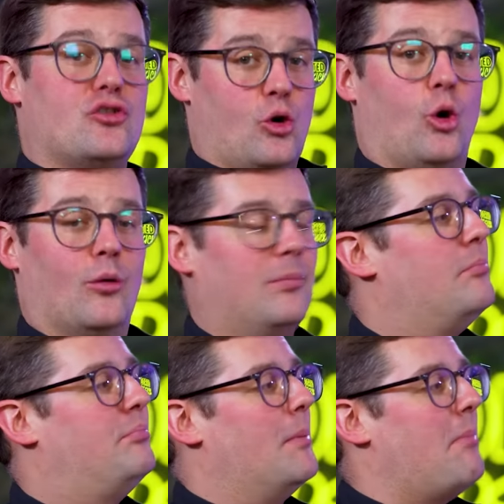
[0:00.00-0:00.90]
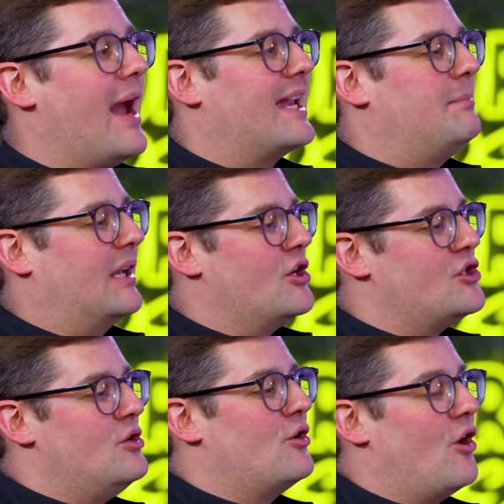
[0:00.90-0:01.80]
draw. But Mike,
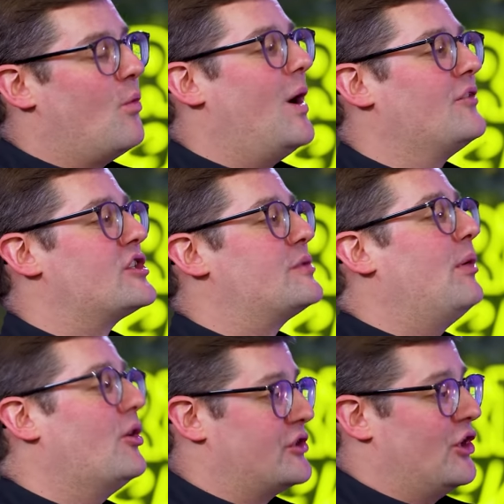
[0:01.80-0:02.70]
because you got one spot